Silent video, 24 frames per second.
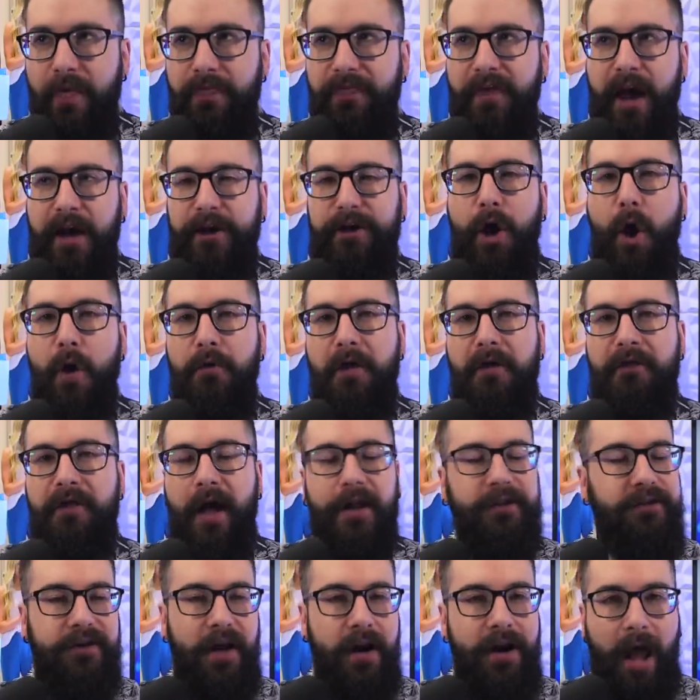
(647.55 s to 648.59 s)
They know that
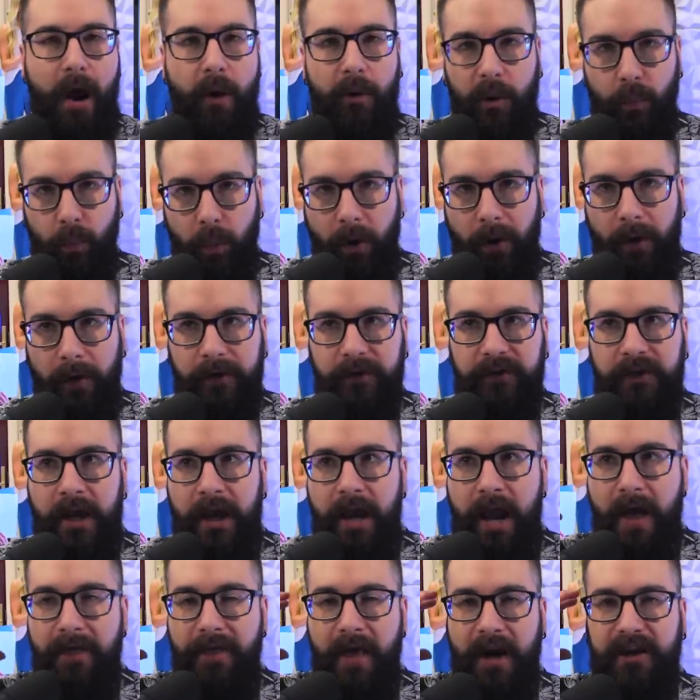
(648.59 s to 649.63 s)
that's not how it works,
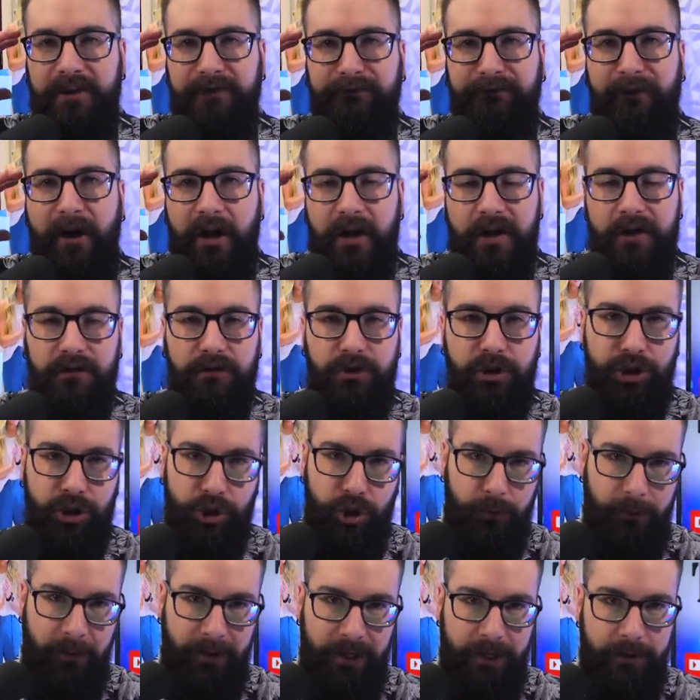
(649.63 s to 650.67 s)
and that is fucking
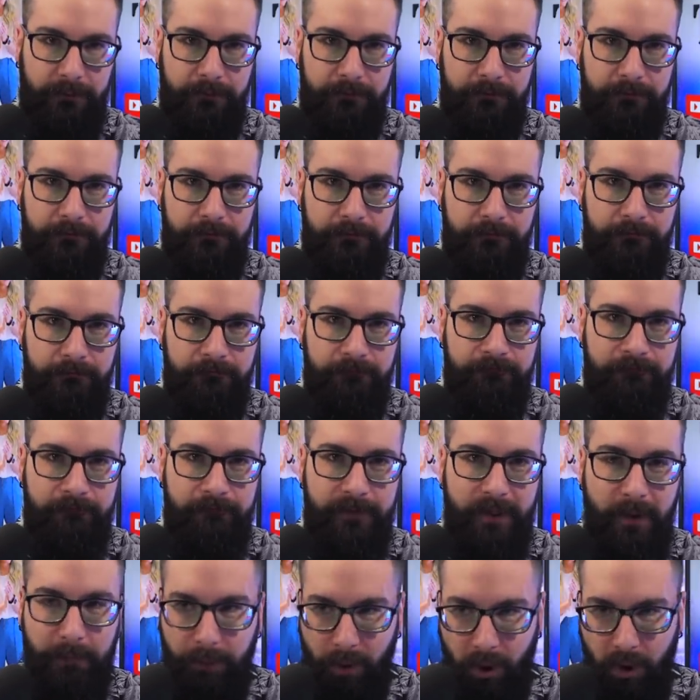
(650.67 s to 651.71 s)
stupid.
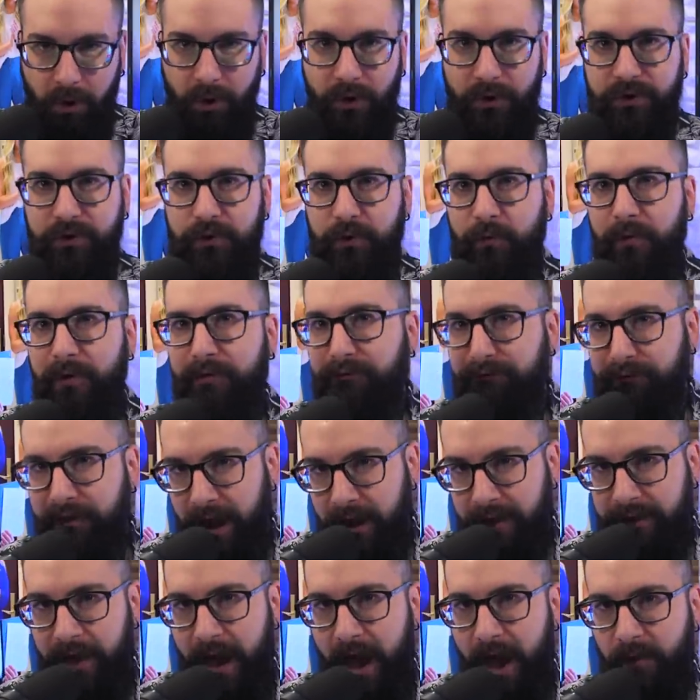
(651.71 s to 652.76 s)
The polls
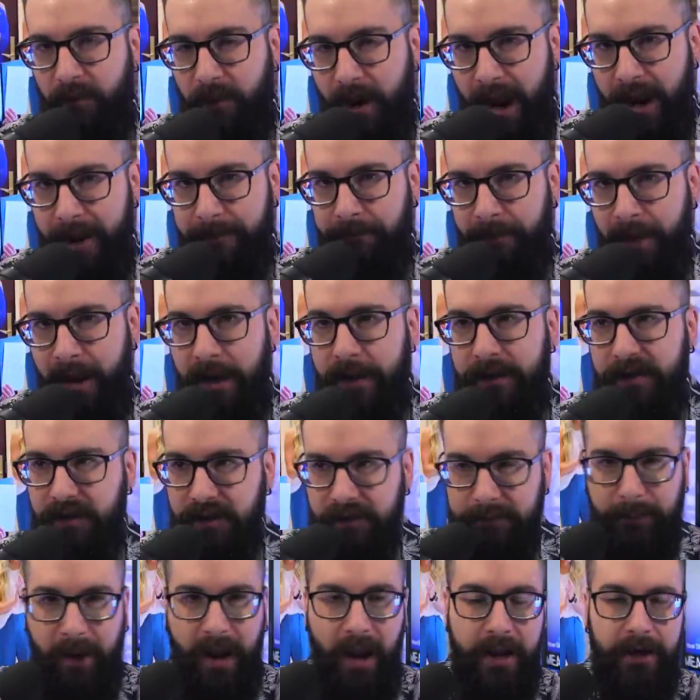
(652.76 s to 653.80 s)
reflect that, right?
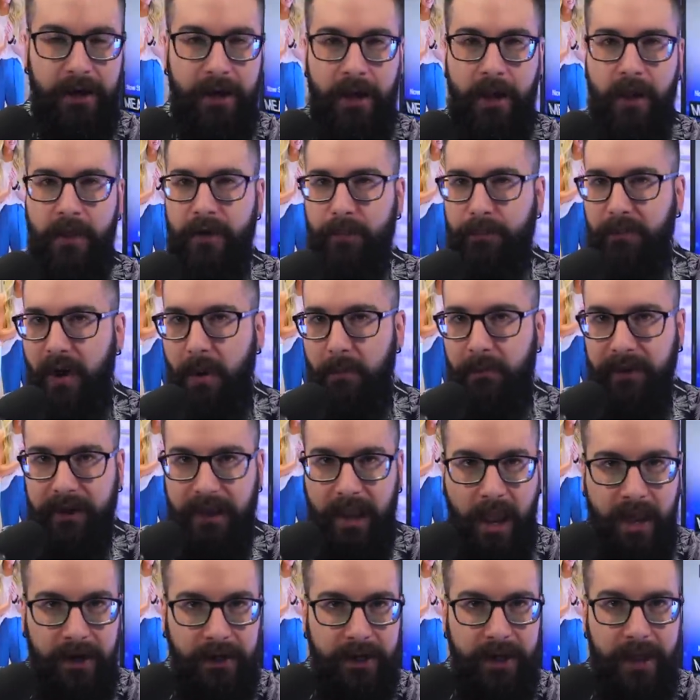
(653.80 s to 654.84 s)
Despite the
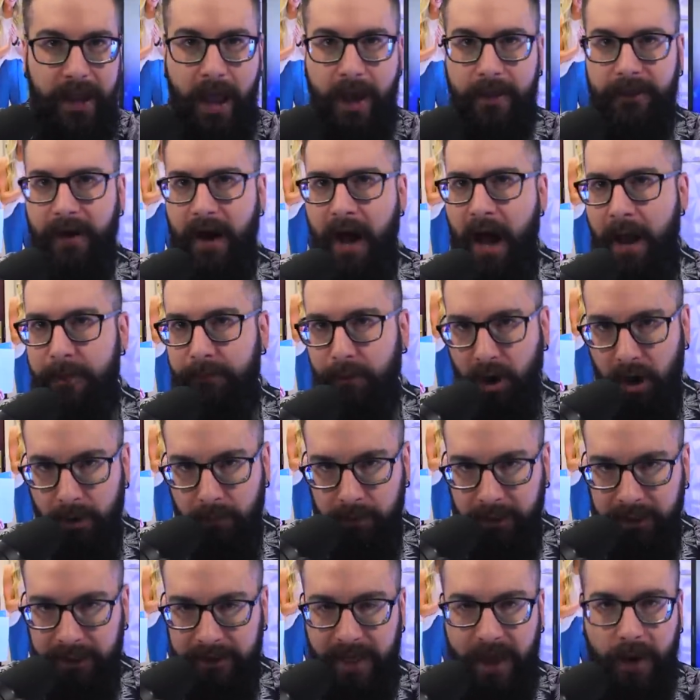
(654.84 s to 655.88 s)
propaganda and the
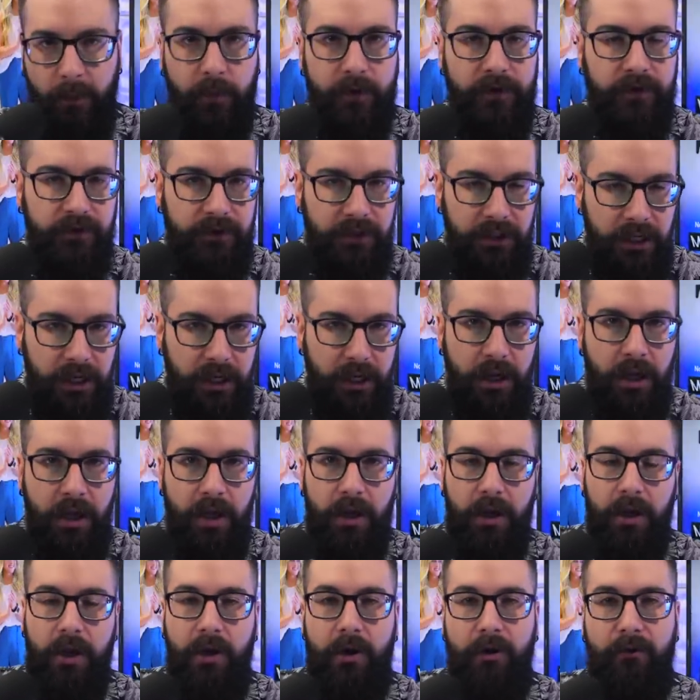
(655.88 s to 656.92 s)
hyperbole that we're seeing,
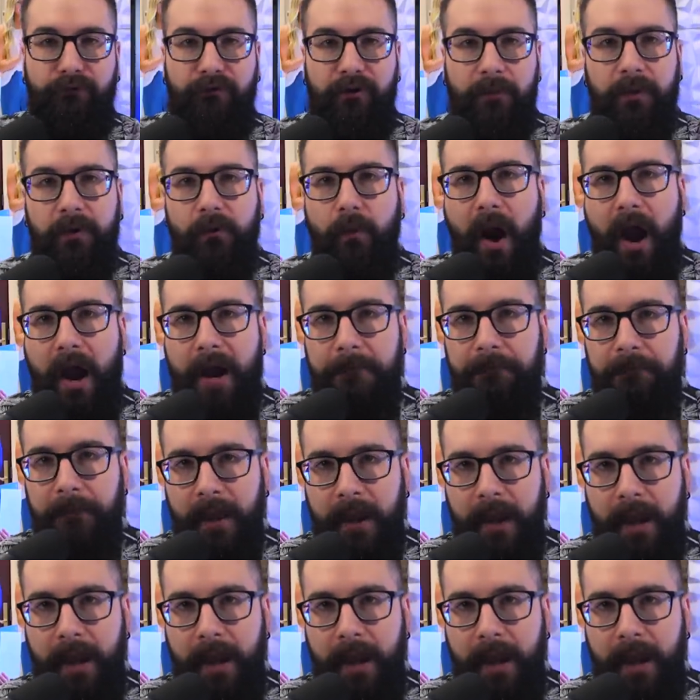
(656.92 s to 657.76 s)
from the right.